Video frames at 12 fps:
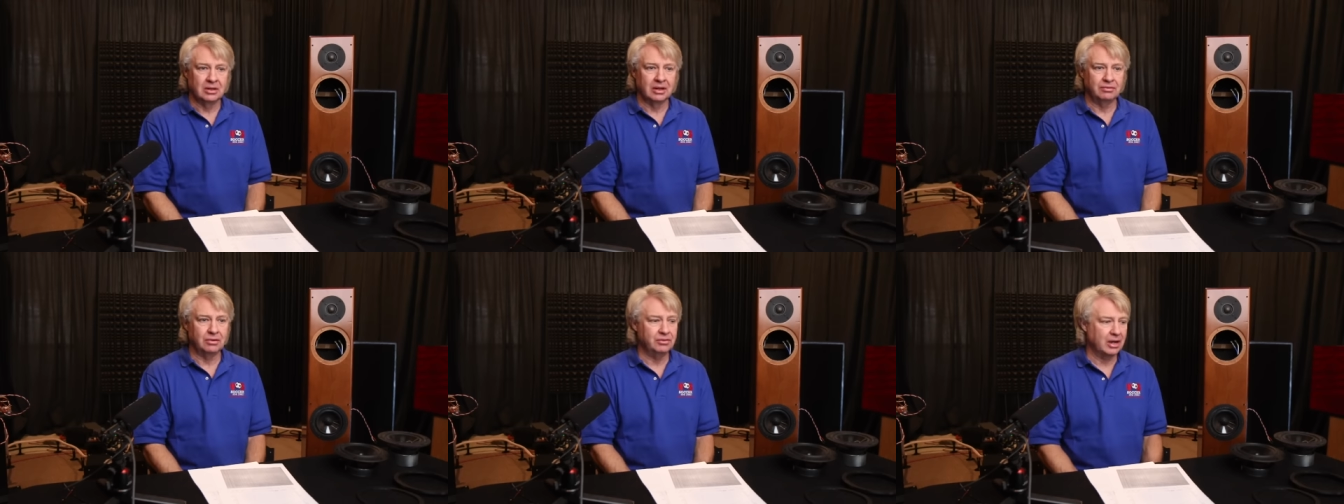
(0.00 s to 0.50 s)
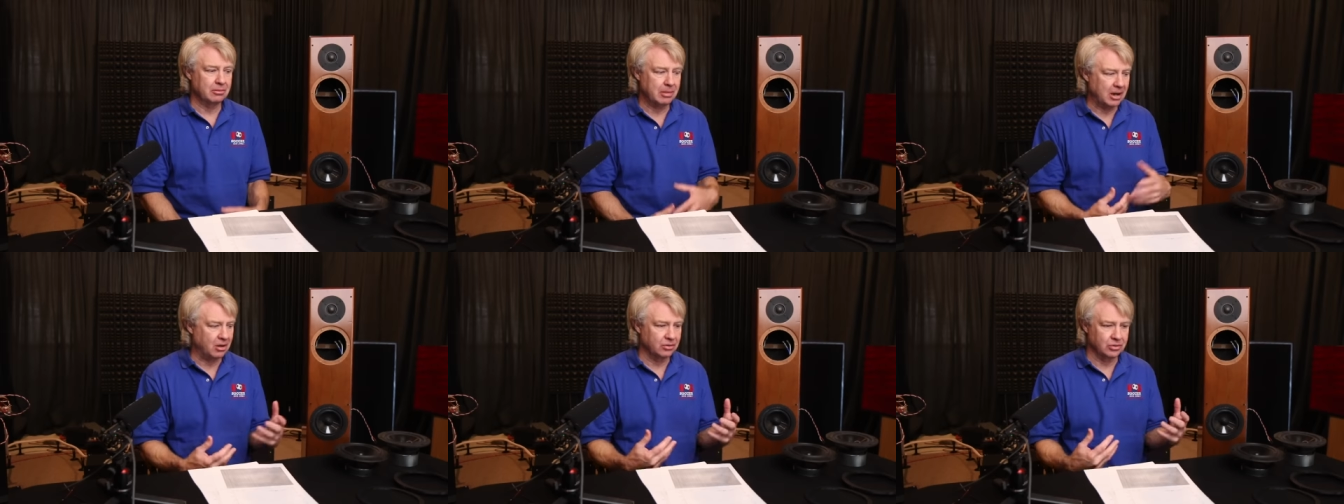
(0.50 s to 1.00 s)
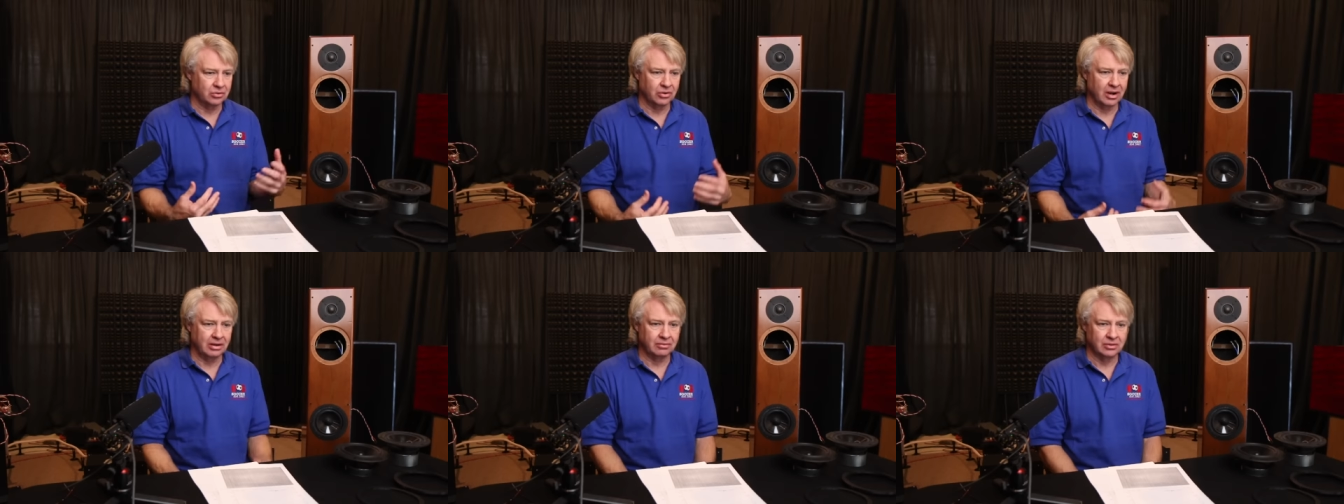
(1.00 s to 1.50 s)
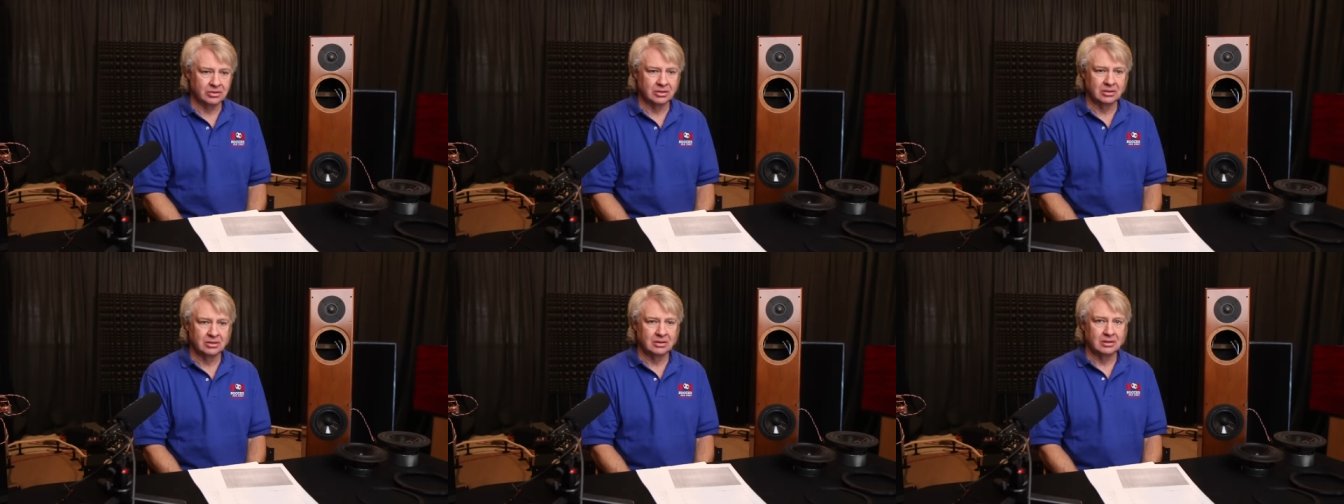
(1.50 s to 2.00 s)
if you've got to buy all new drivers,
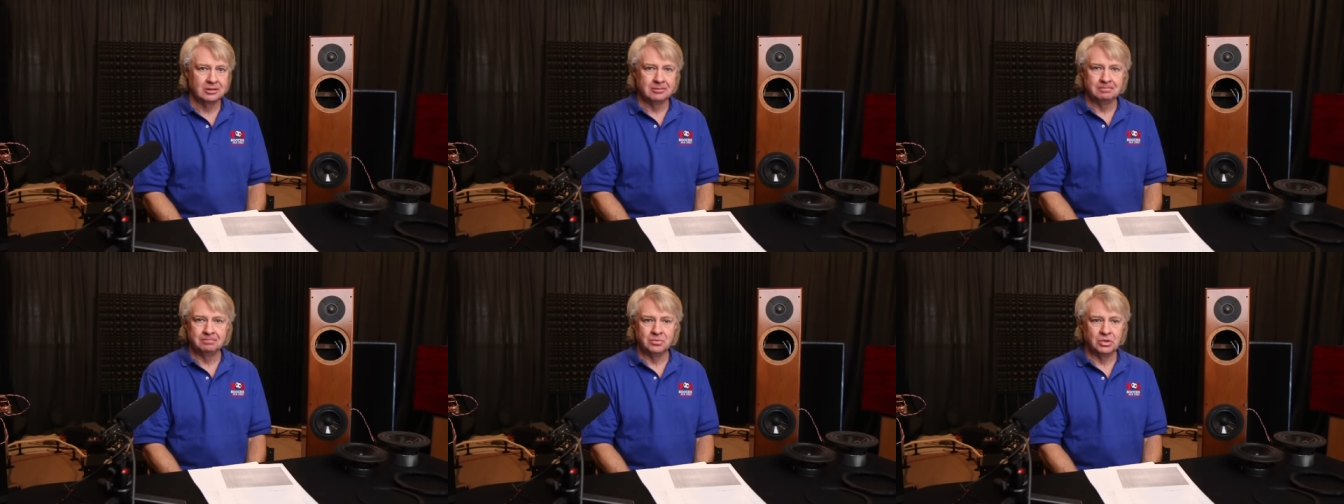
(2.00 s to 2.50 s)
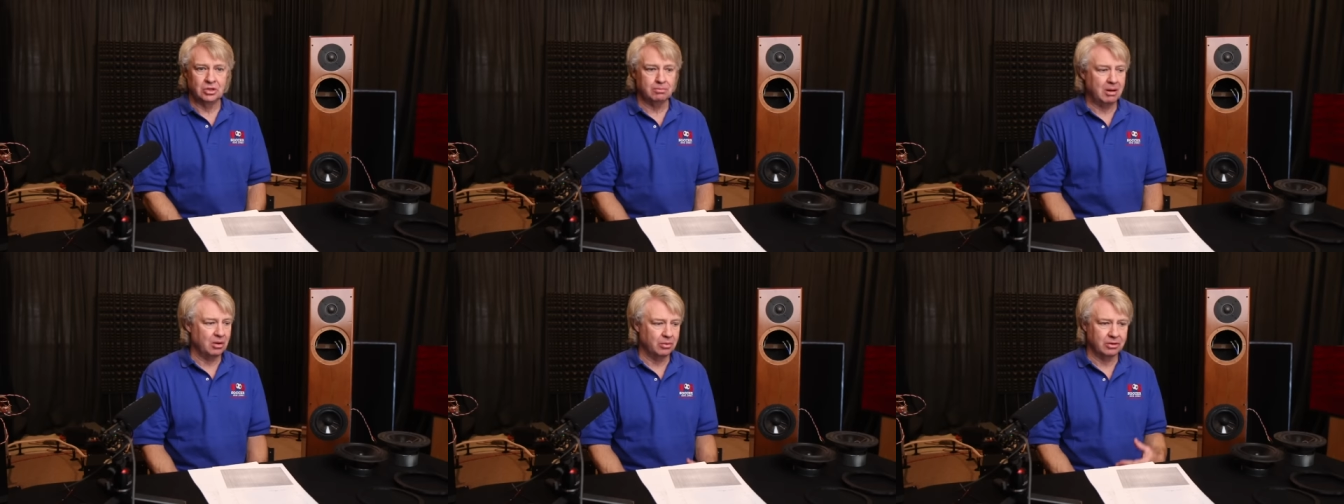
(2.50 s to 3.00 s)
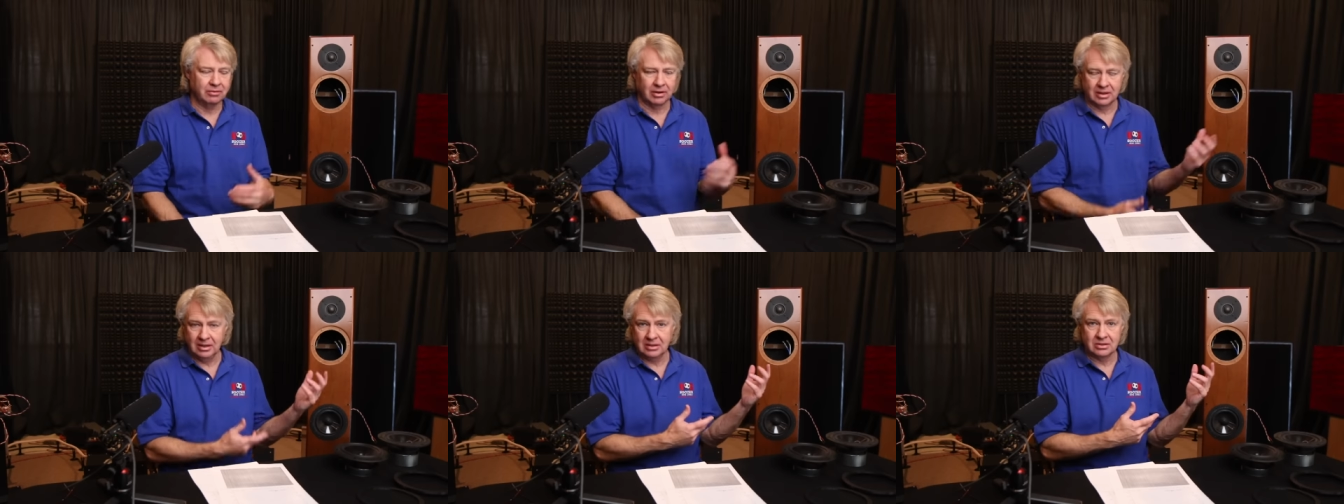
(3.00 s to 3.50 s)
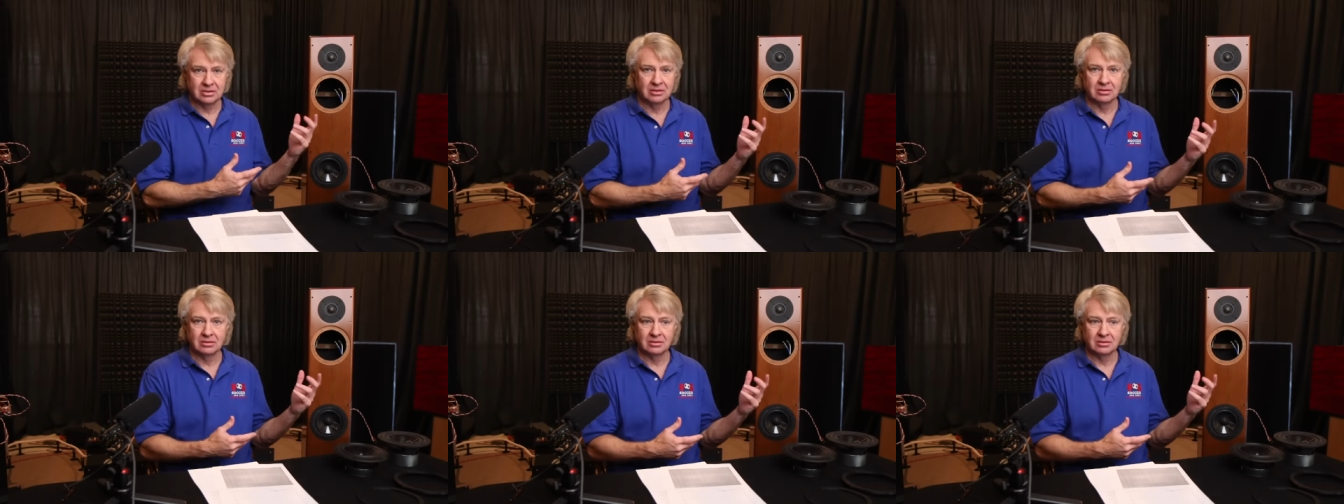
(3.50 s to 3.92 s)
just buy one of our kits.